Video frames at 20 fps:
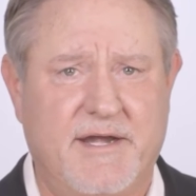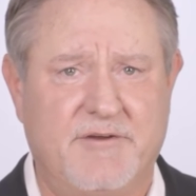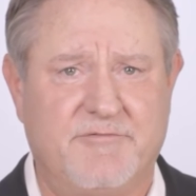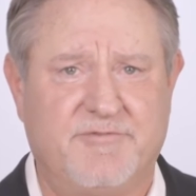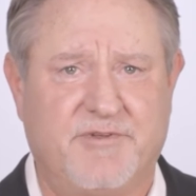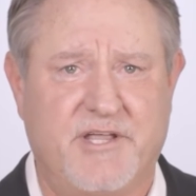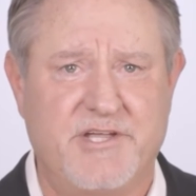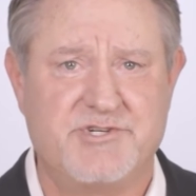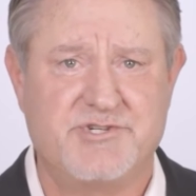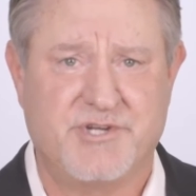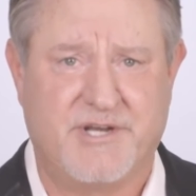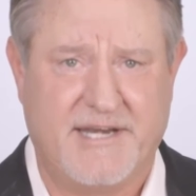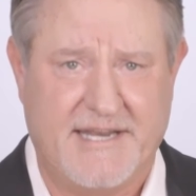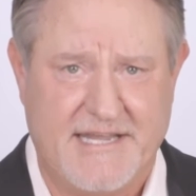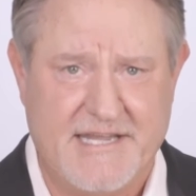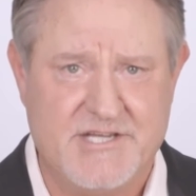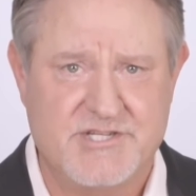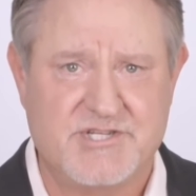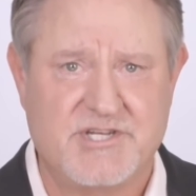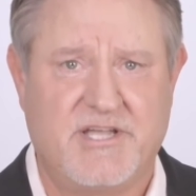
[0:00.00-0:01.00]
inflation
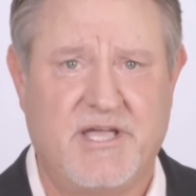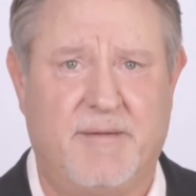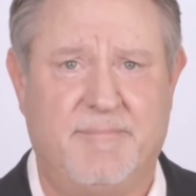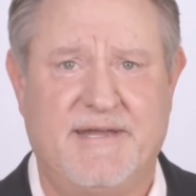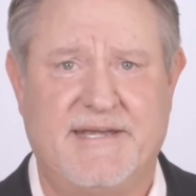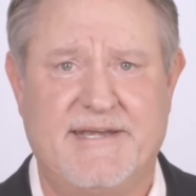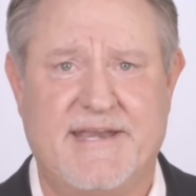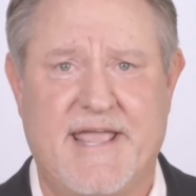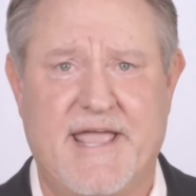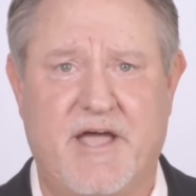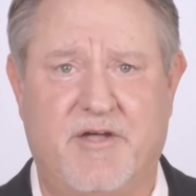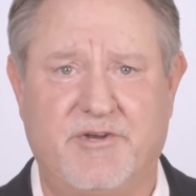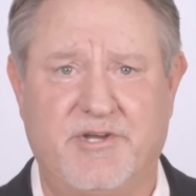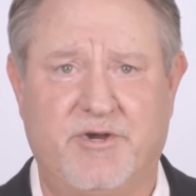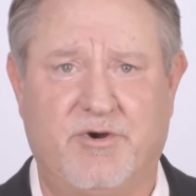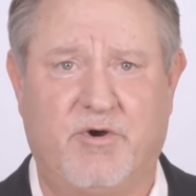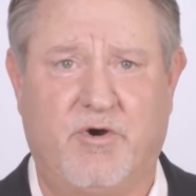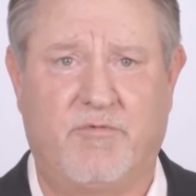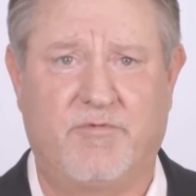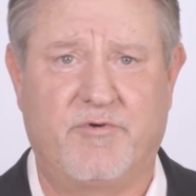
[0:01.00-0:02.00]
is coming down
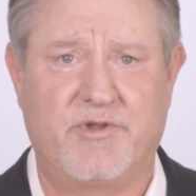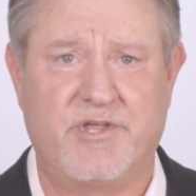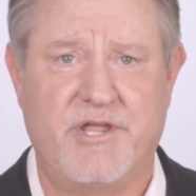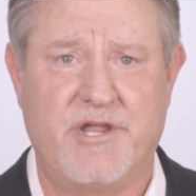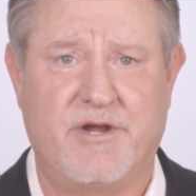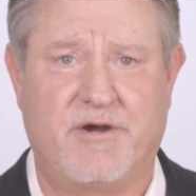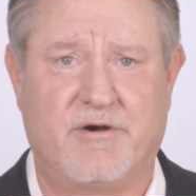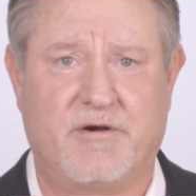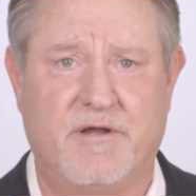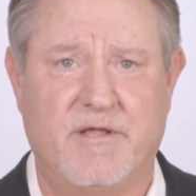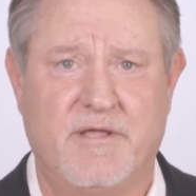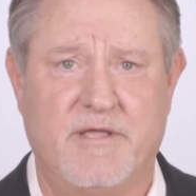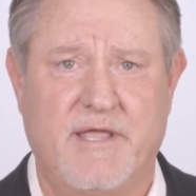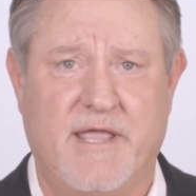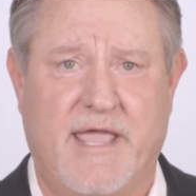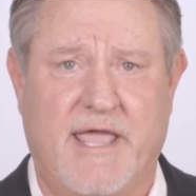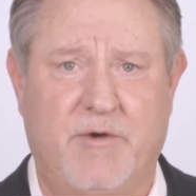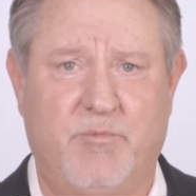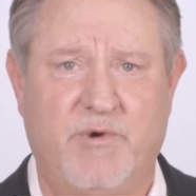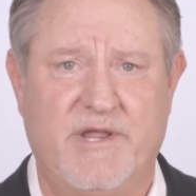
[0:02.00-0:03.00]
year over year,
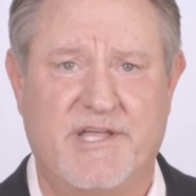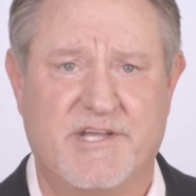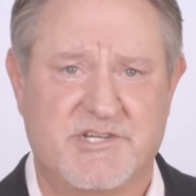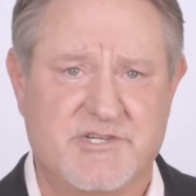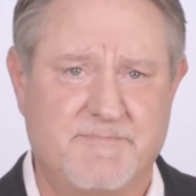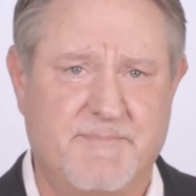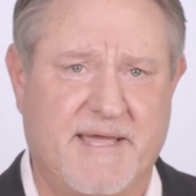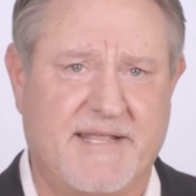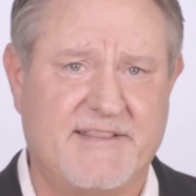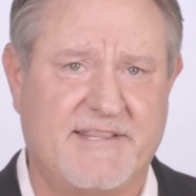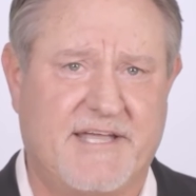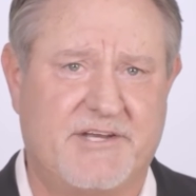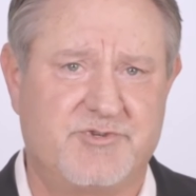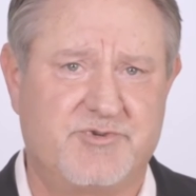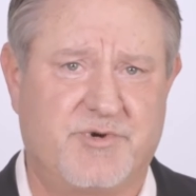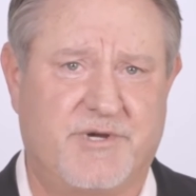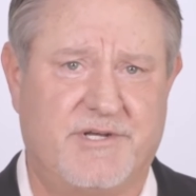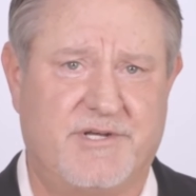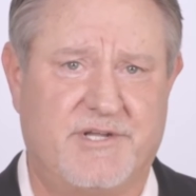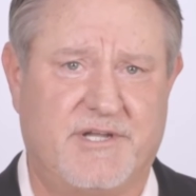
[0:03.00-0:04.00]
and we expect that
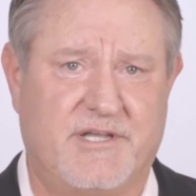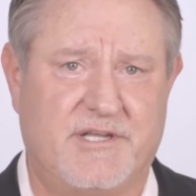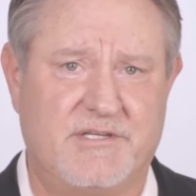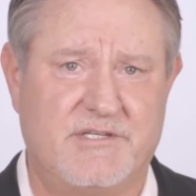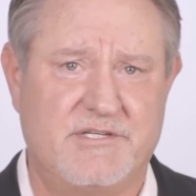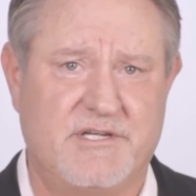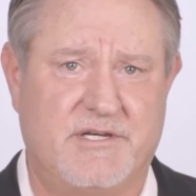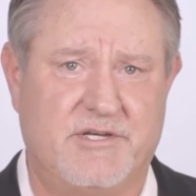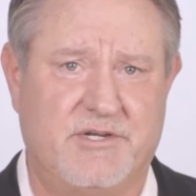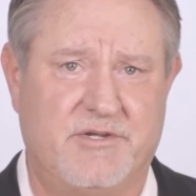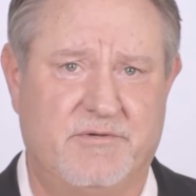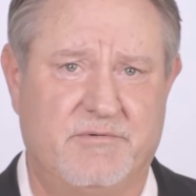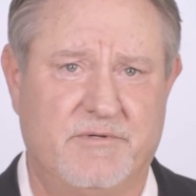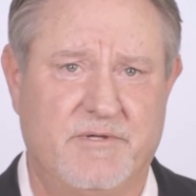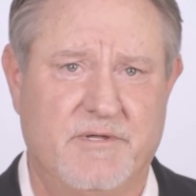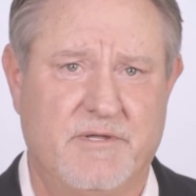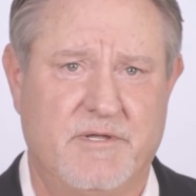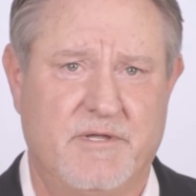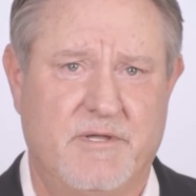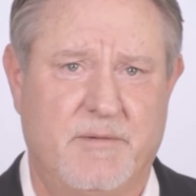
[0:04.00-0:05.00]
trend to continue.
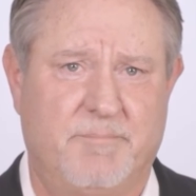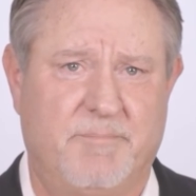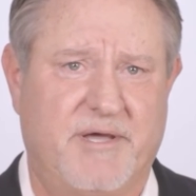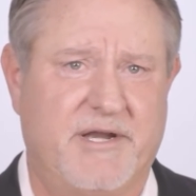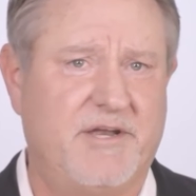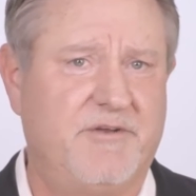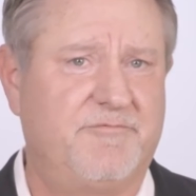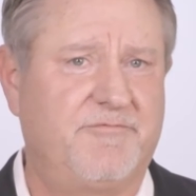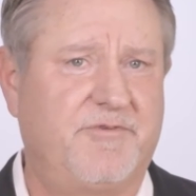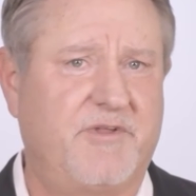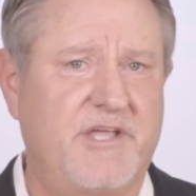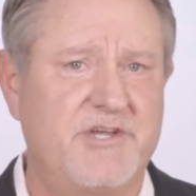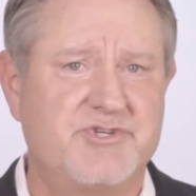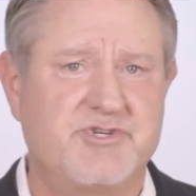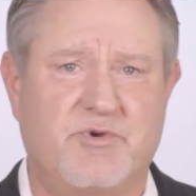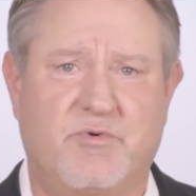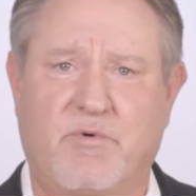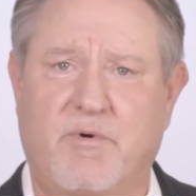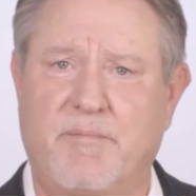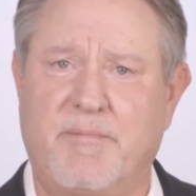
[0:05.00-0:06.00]
But
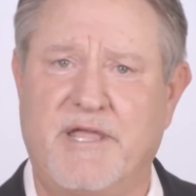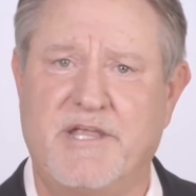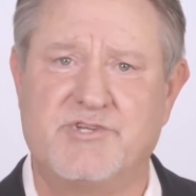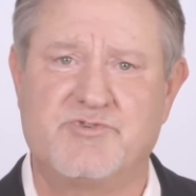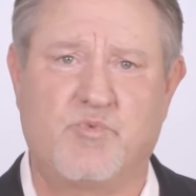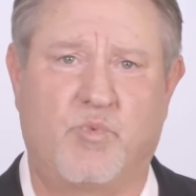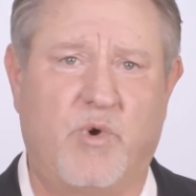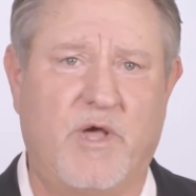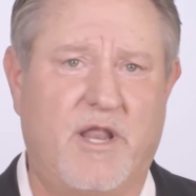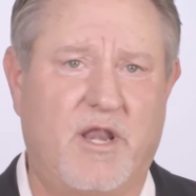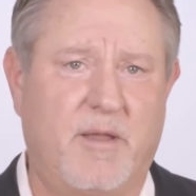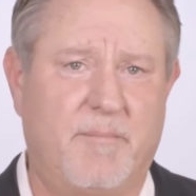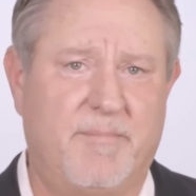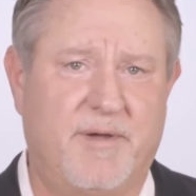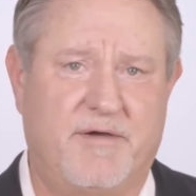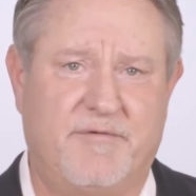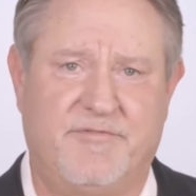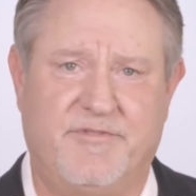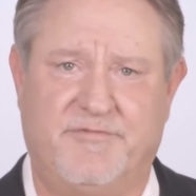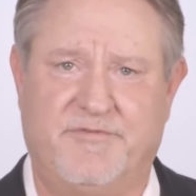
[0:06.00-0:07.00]
inflation remains well
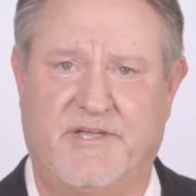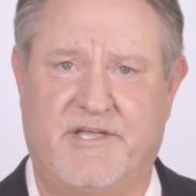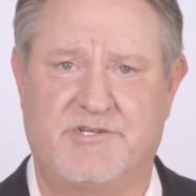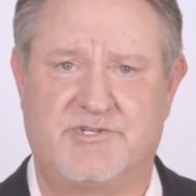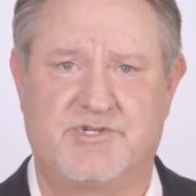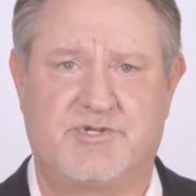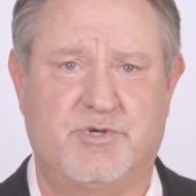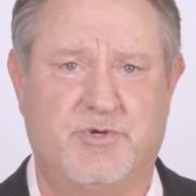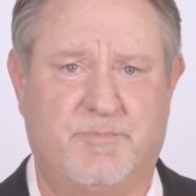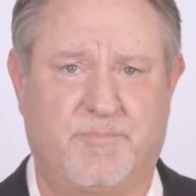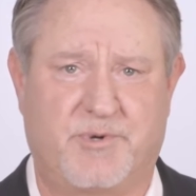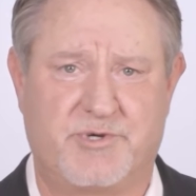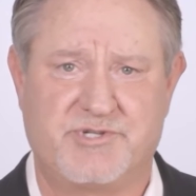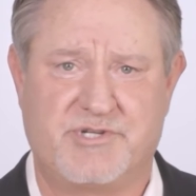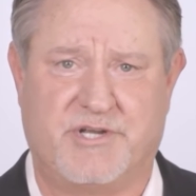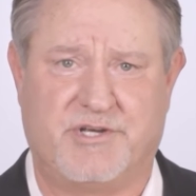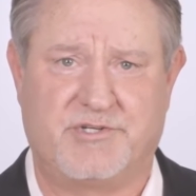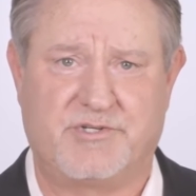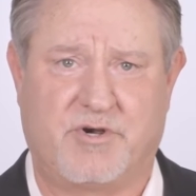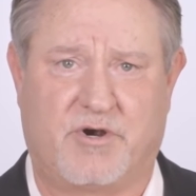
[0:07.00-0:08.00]
above the Fed's
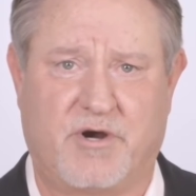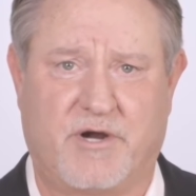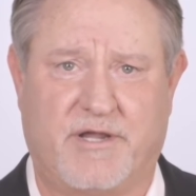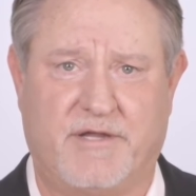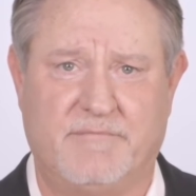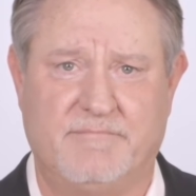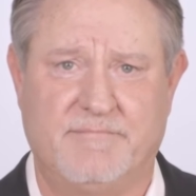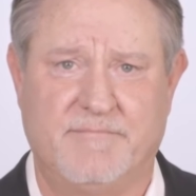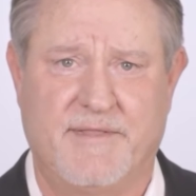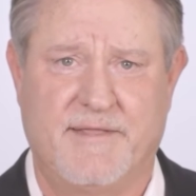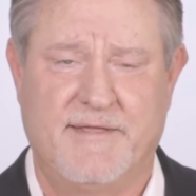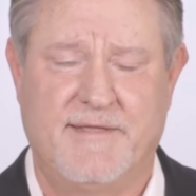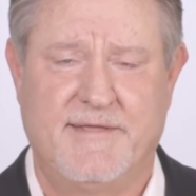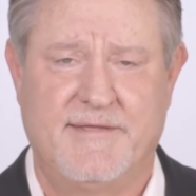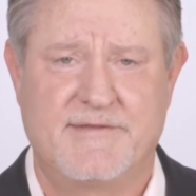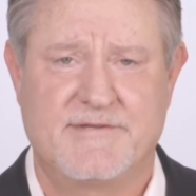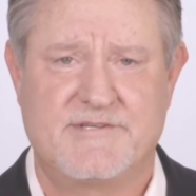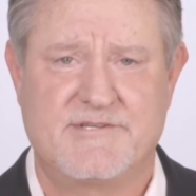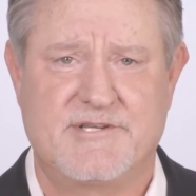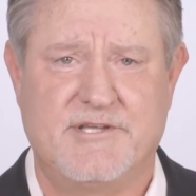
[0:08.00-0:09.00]
2% target.
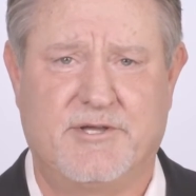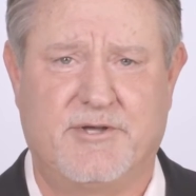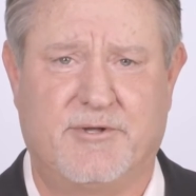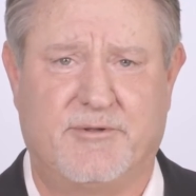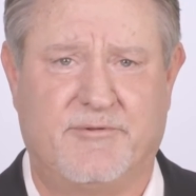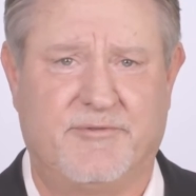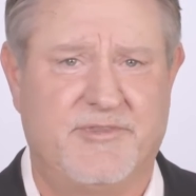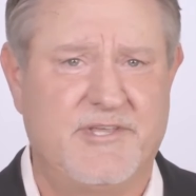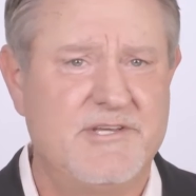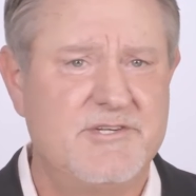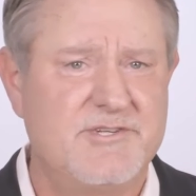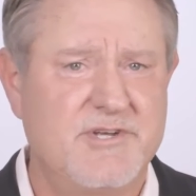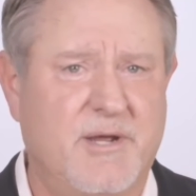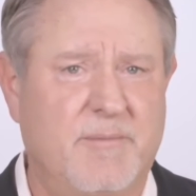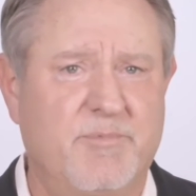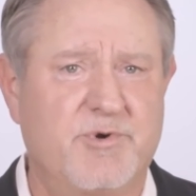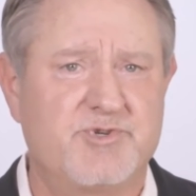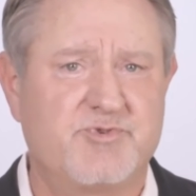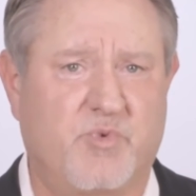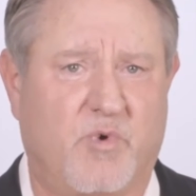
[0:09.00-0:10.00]
Still, these
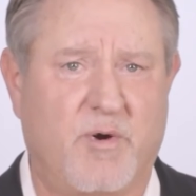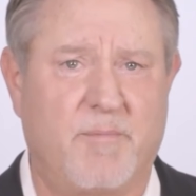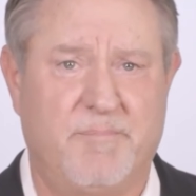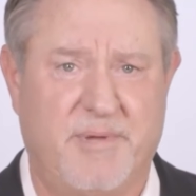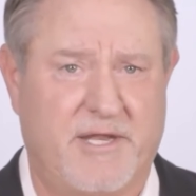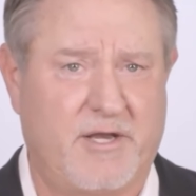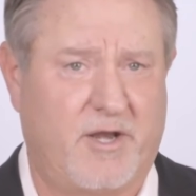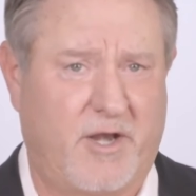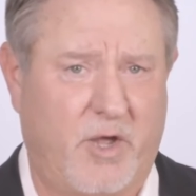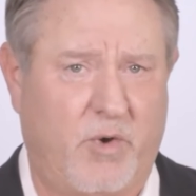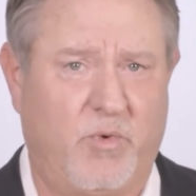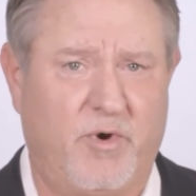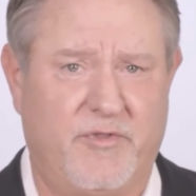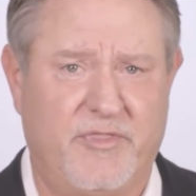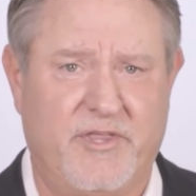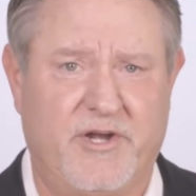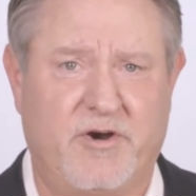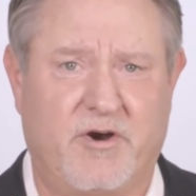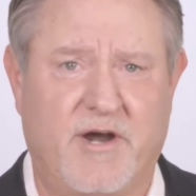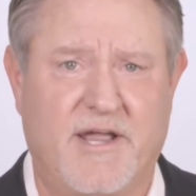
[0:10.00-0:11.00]
numbers were a bit lower
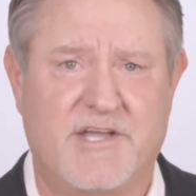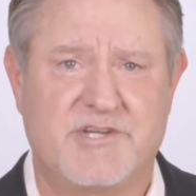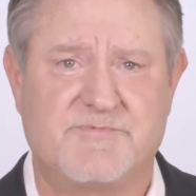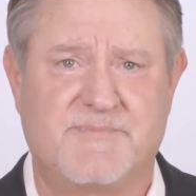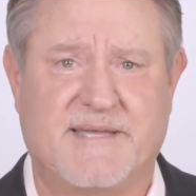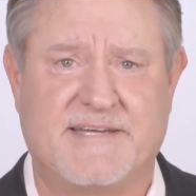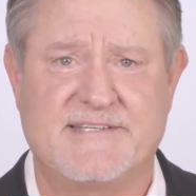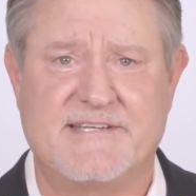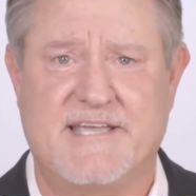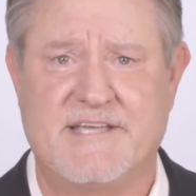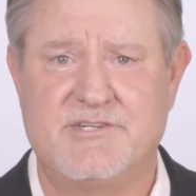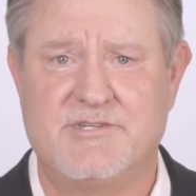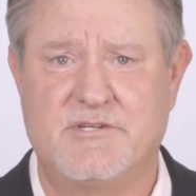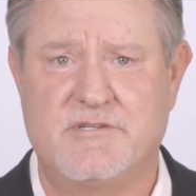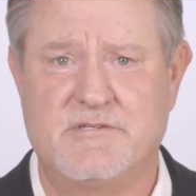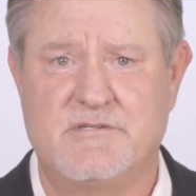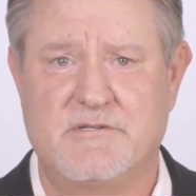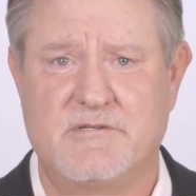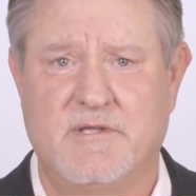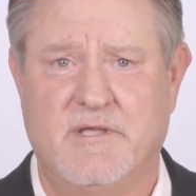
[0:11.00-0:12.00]
than our
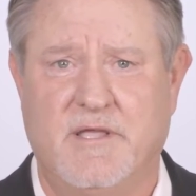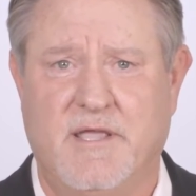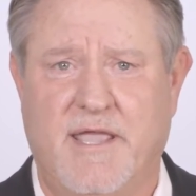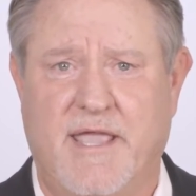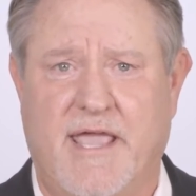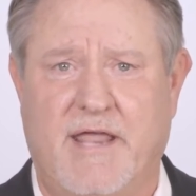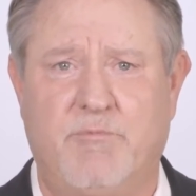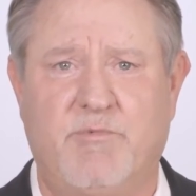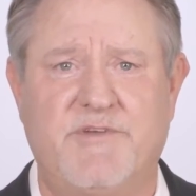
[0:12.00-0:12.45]
expectations, and